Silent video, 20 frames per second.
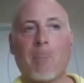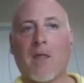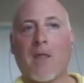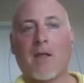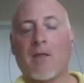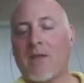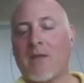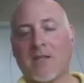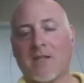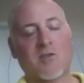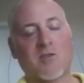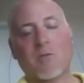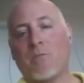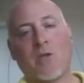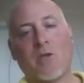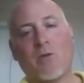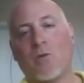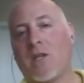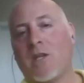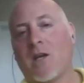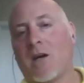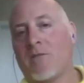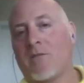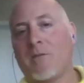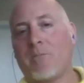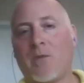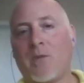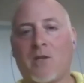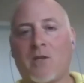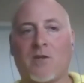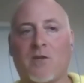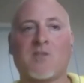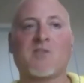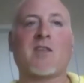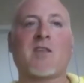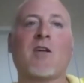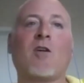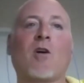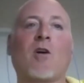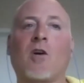that's the beauty of it, because
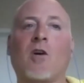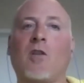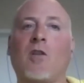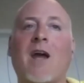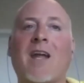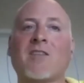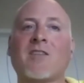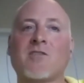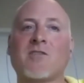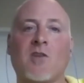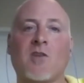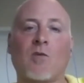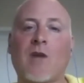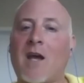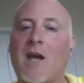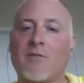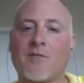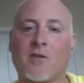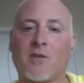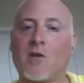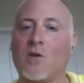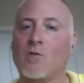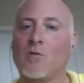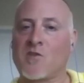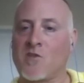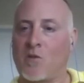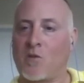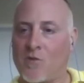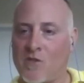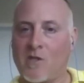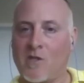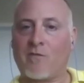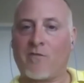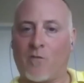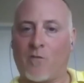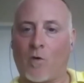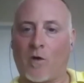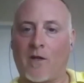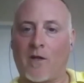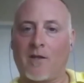then our clients don't have to go searching
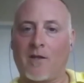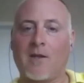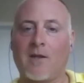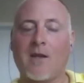for it.